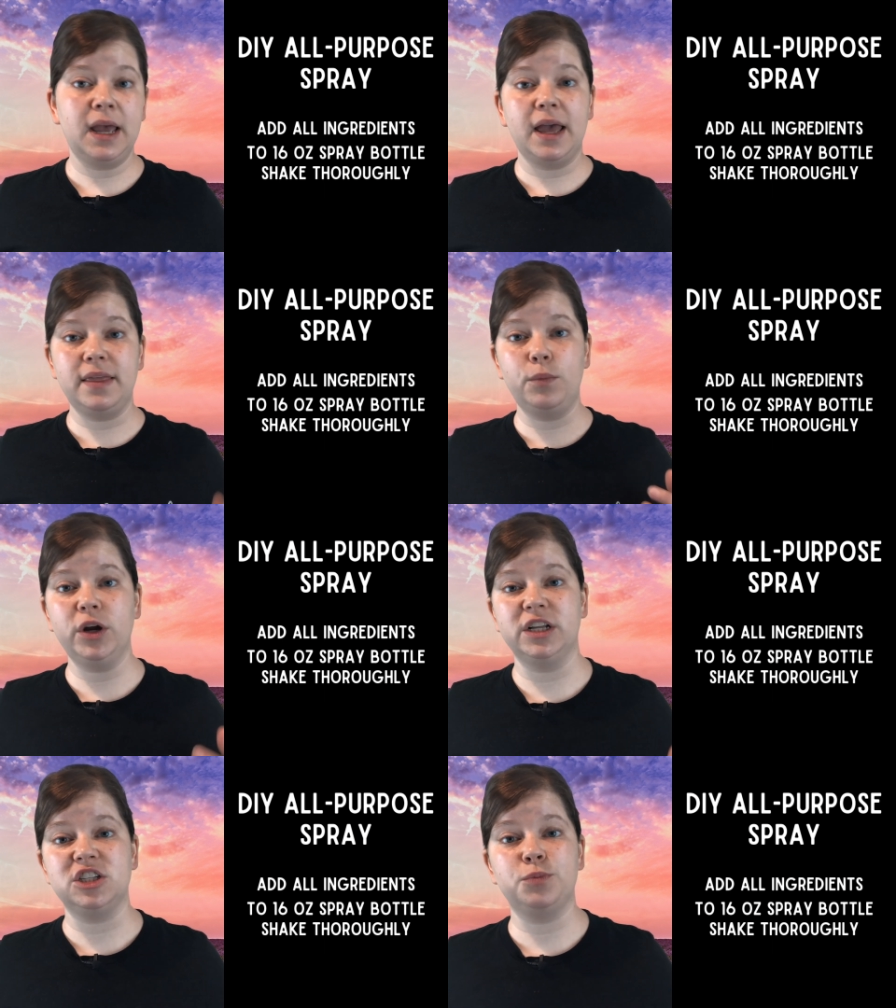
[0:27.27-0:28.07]
And then we're
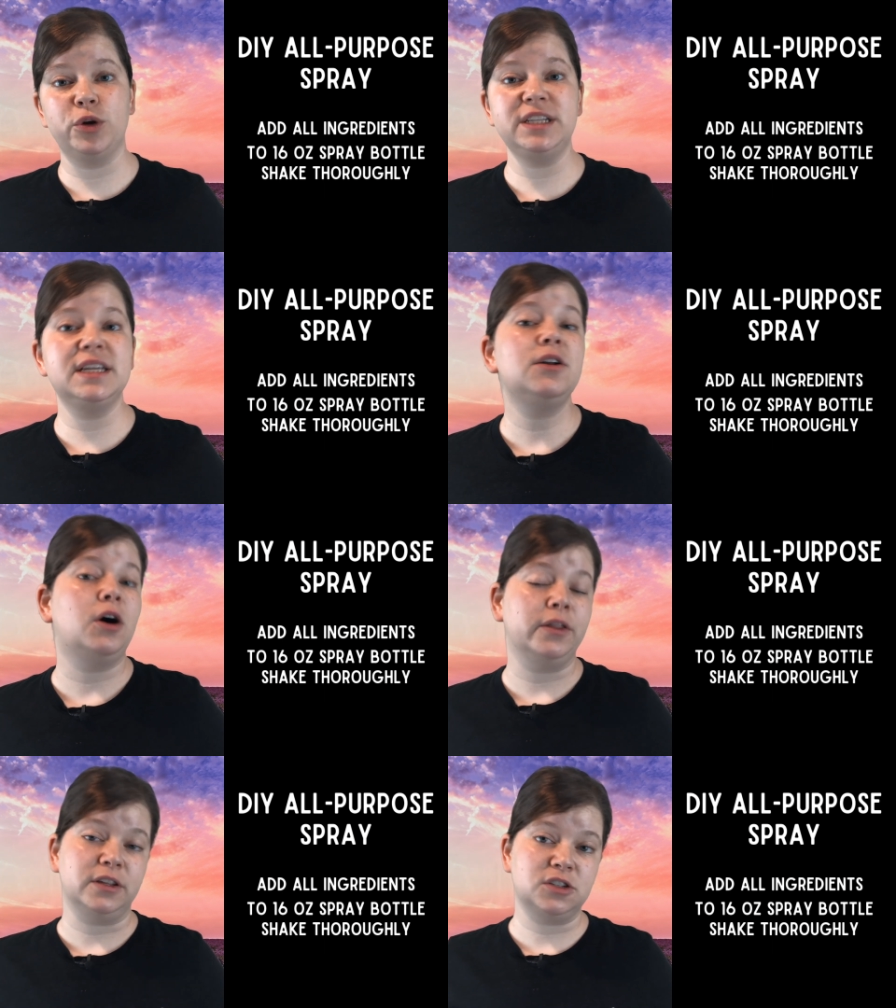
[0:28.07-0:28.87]
going to spritz it
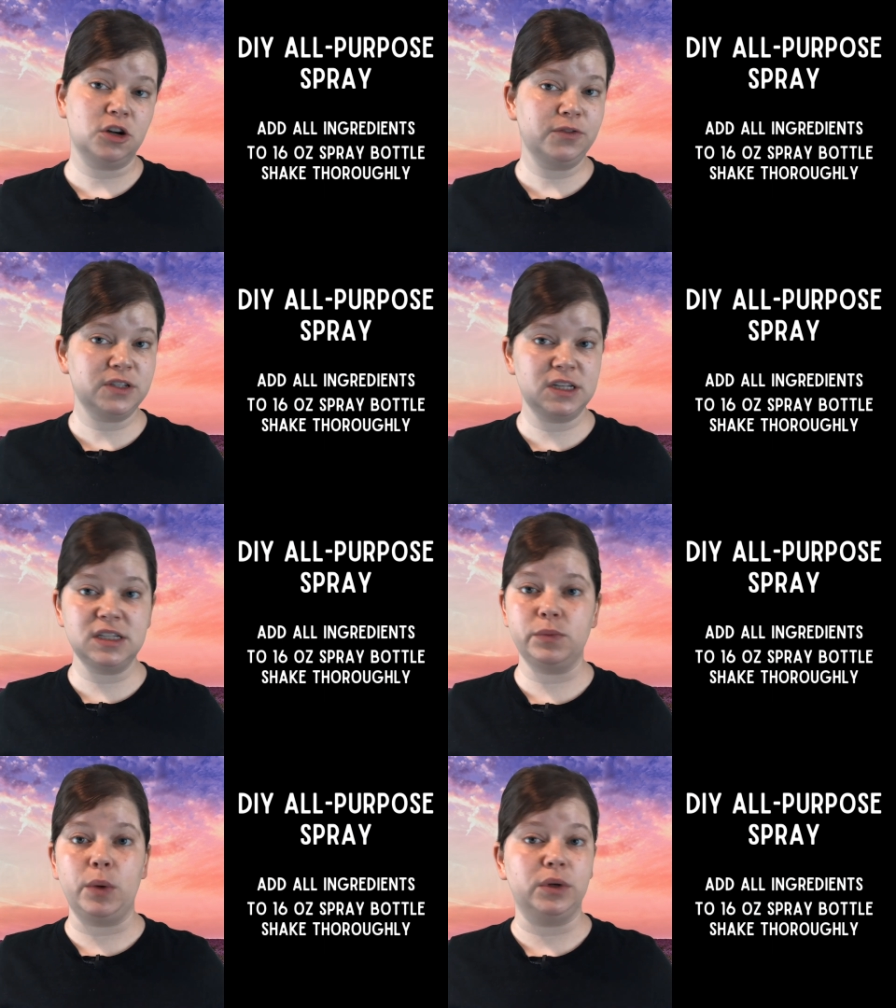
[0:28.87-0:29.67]
on the surfaces
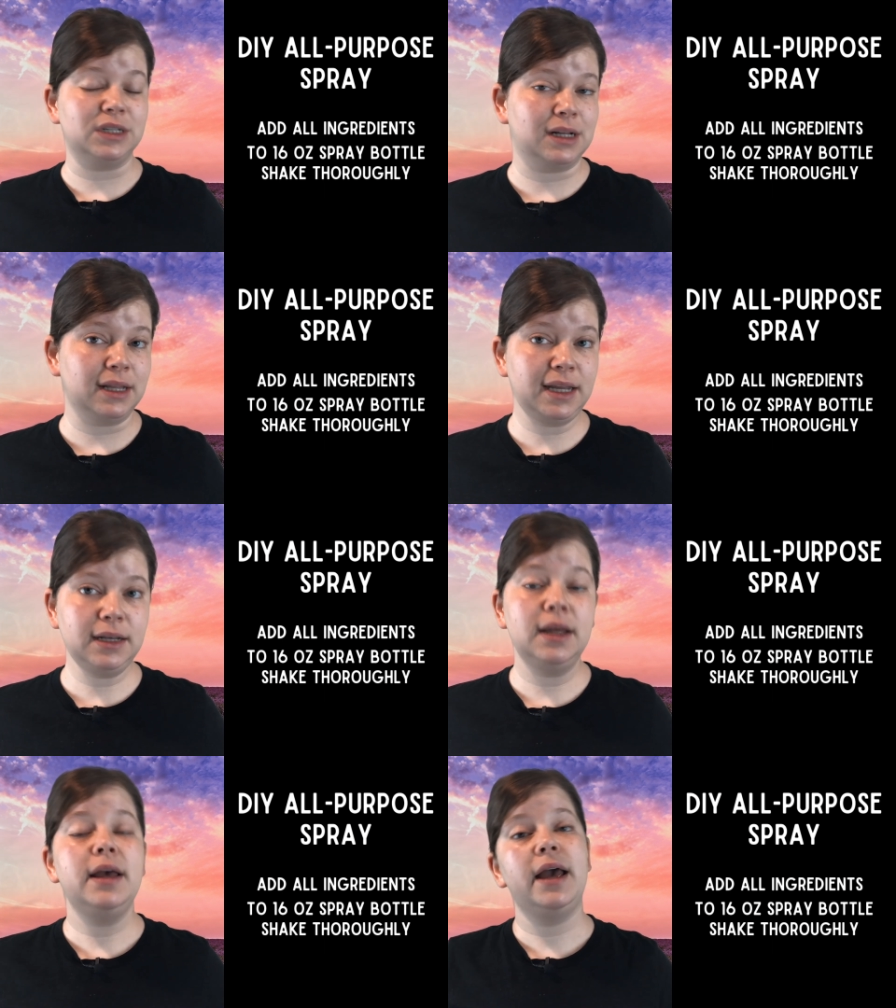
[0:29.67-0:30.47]
that we want to clean,
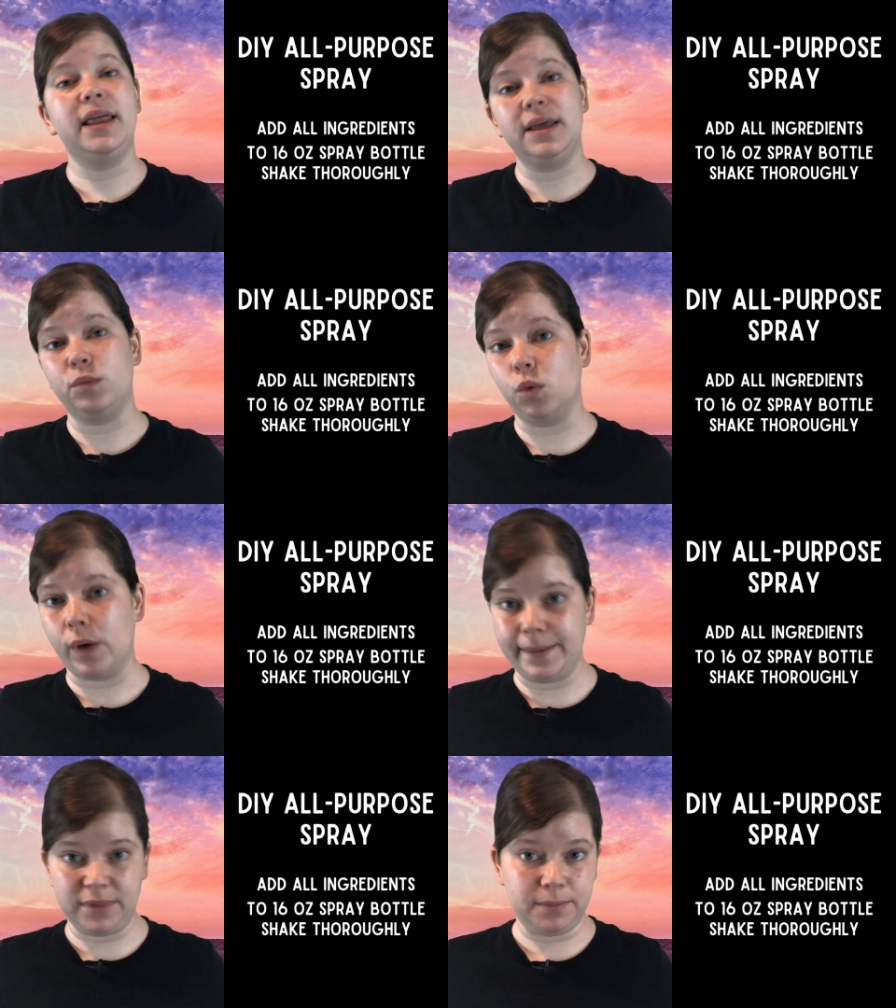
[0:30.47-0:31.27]
and then we'll
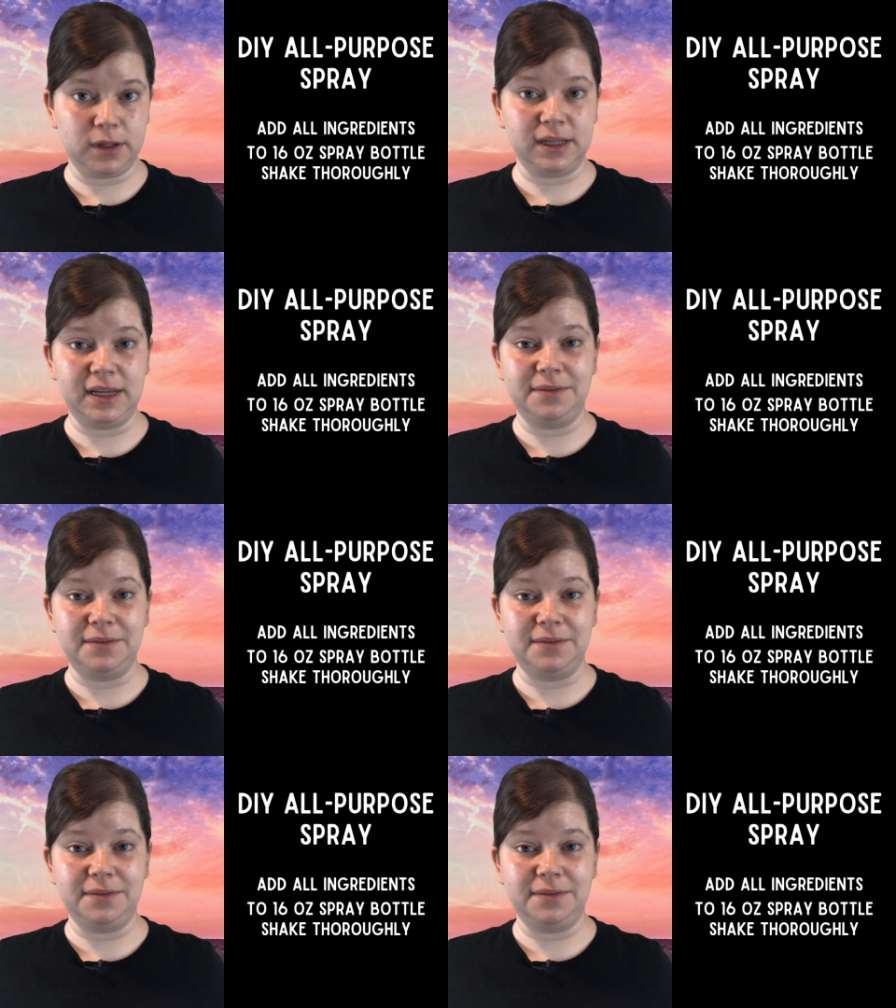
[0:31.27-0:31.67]
wipe them clean.